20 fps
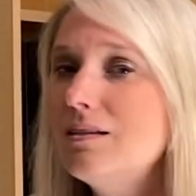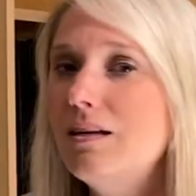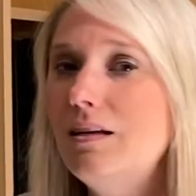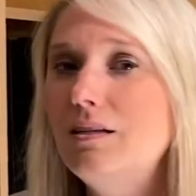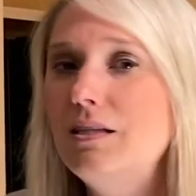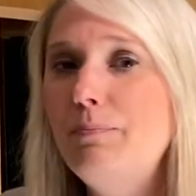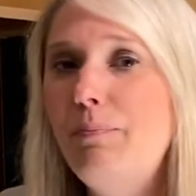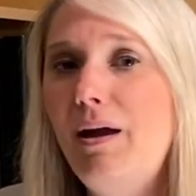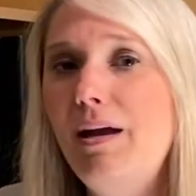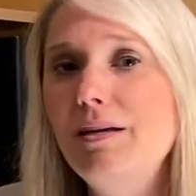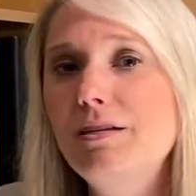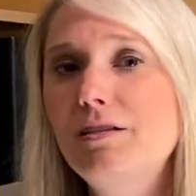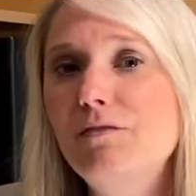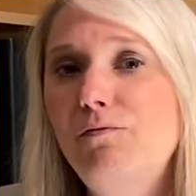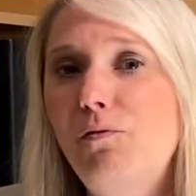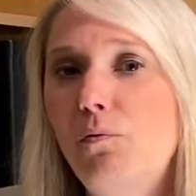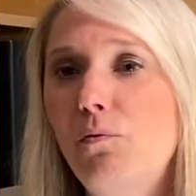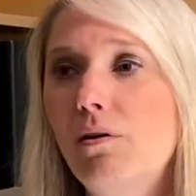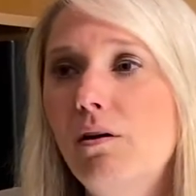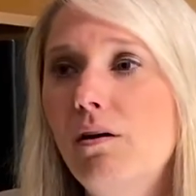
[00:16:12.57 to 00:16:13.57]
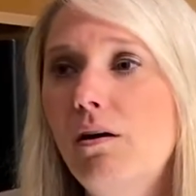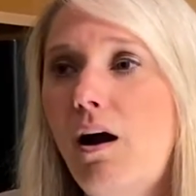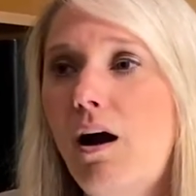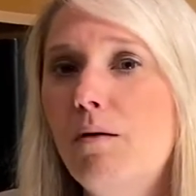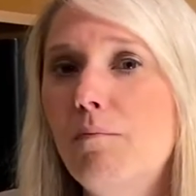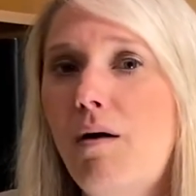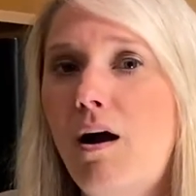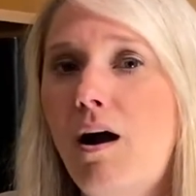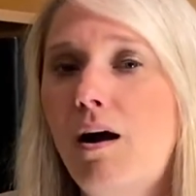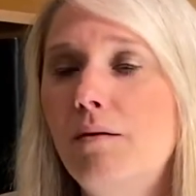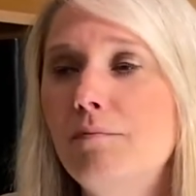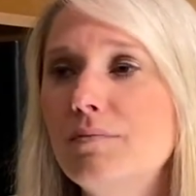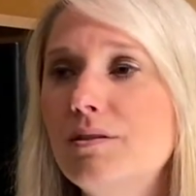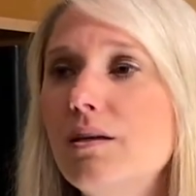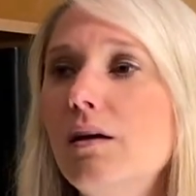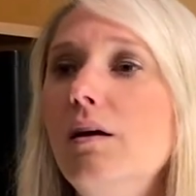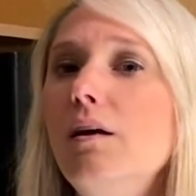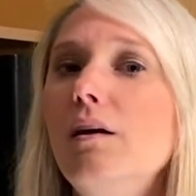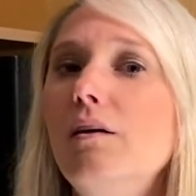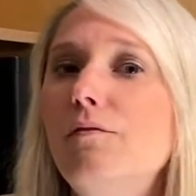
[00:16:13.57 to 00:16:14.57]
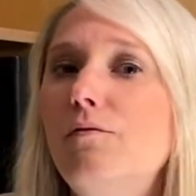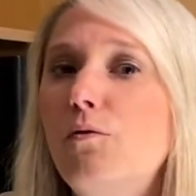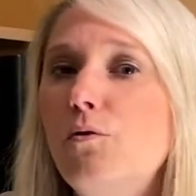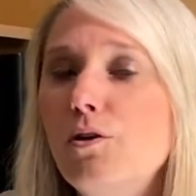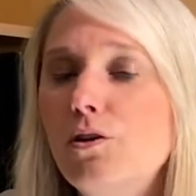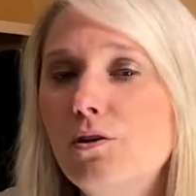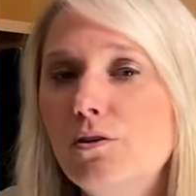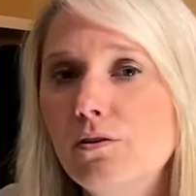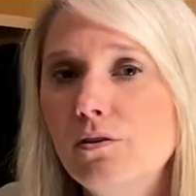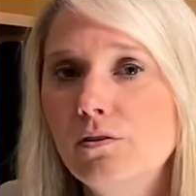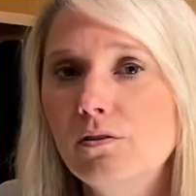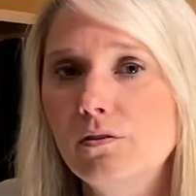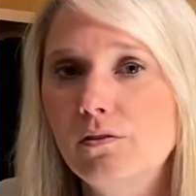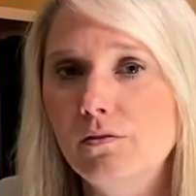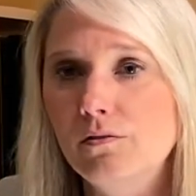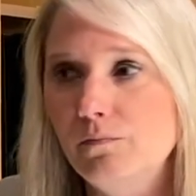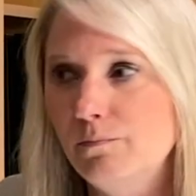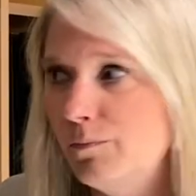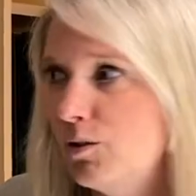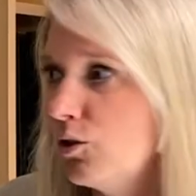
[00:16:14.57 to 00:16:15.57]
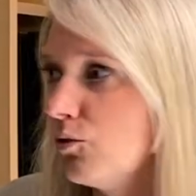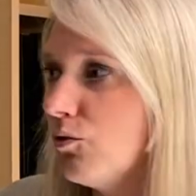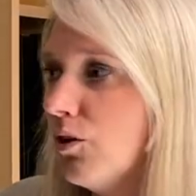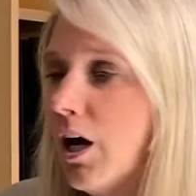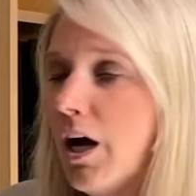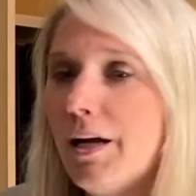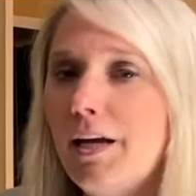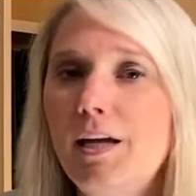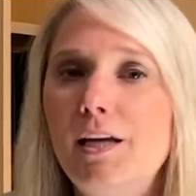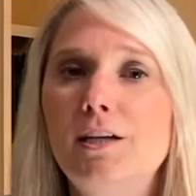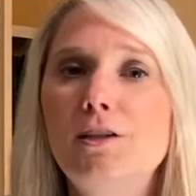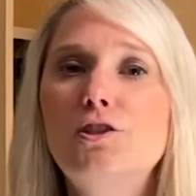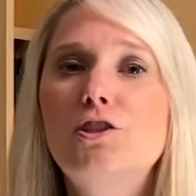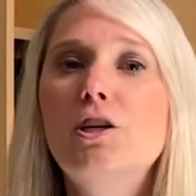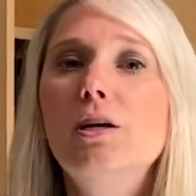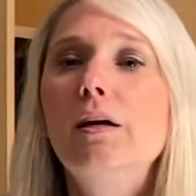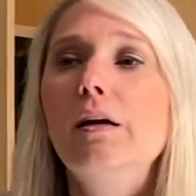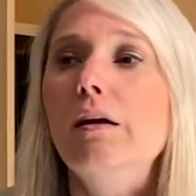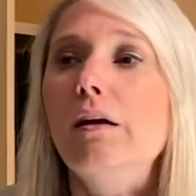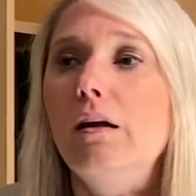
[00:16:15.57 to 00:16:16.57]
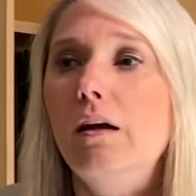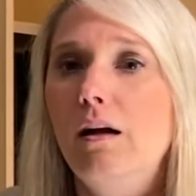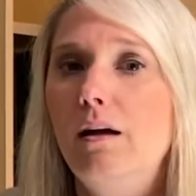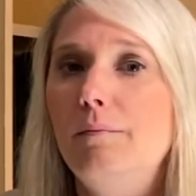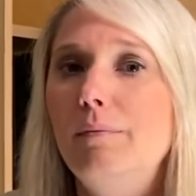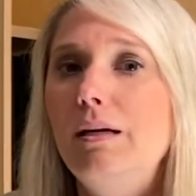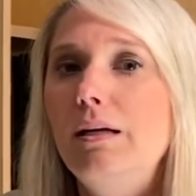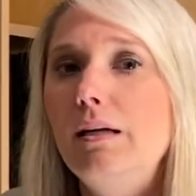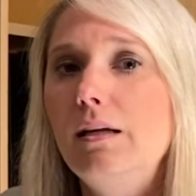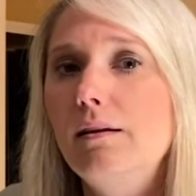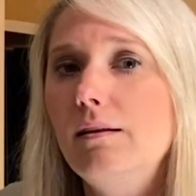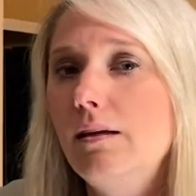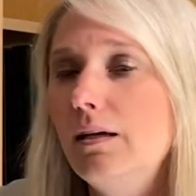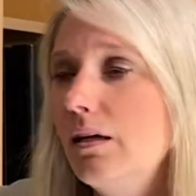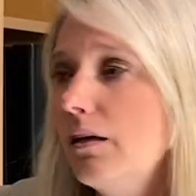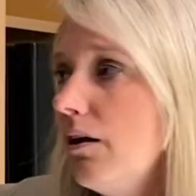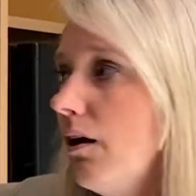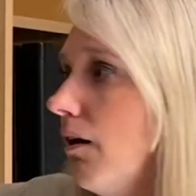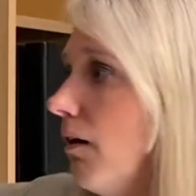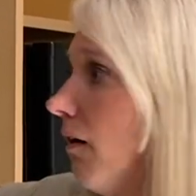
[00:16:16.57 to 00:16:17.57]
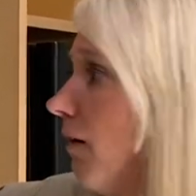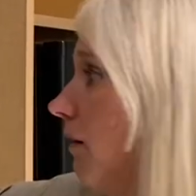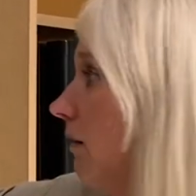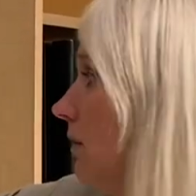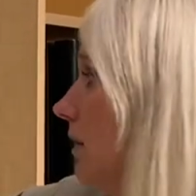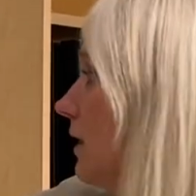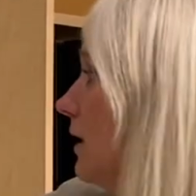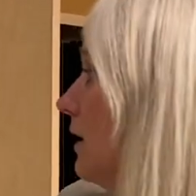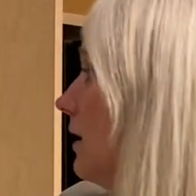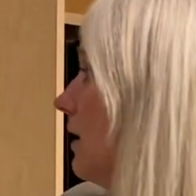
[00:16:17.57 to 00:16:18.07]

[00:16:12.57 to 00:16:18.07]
a space for our moms, for your luggage, anything at all